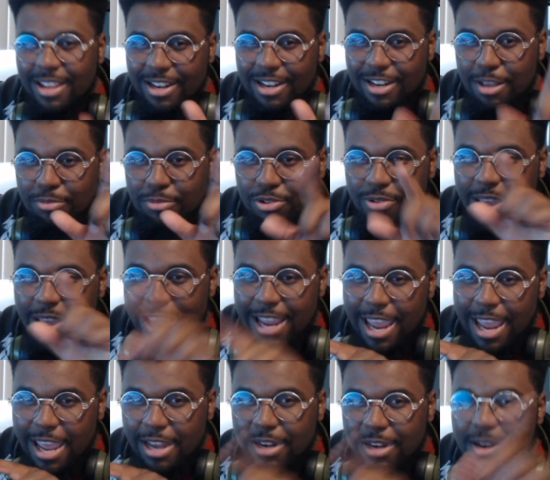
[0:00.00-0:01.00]

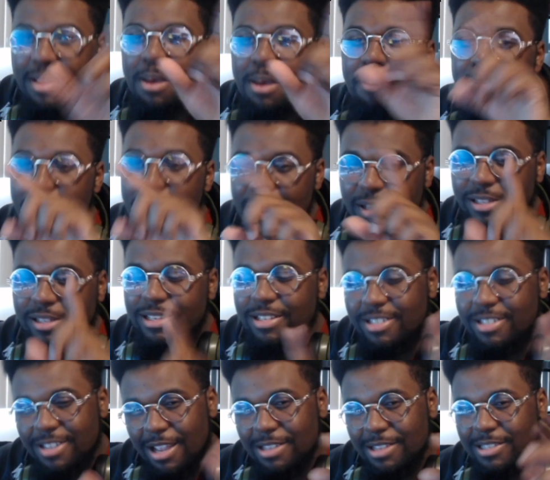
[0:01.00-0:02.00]
W-A-N billion.
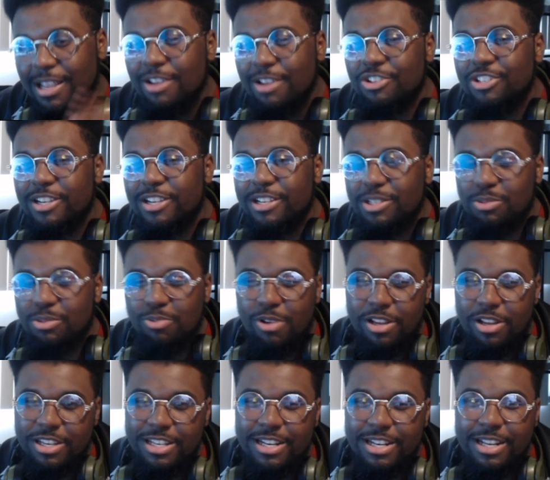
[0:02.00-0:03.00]
Shouts out James
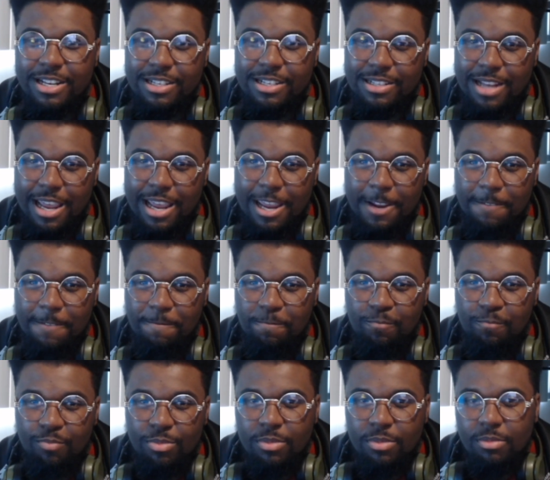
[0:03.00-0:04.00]
Wan. He did his thing.
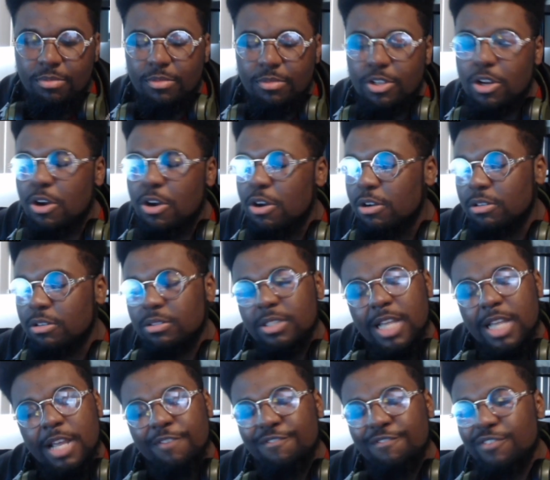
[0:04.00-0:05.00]
Oh,
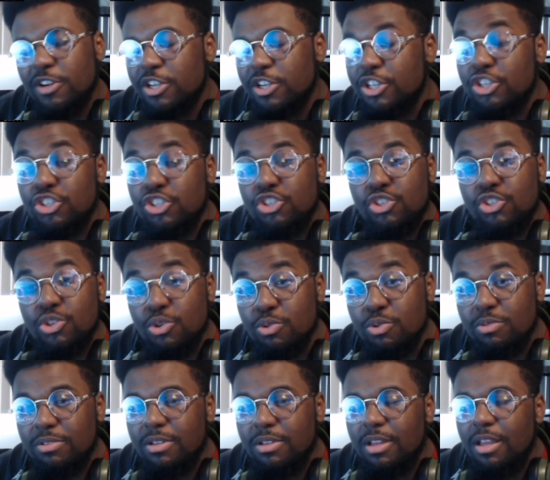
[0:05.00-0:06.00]
that fucking suit.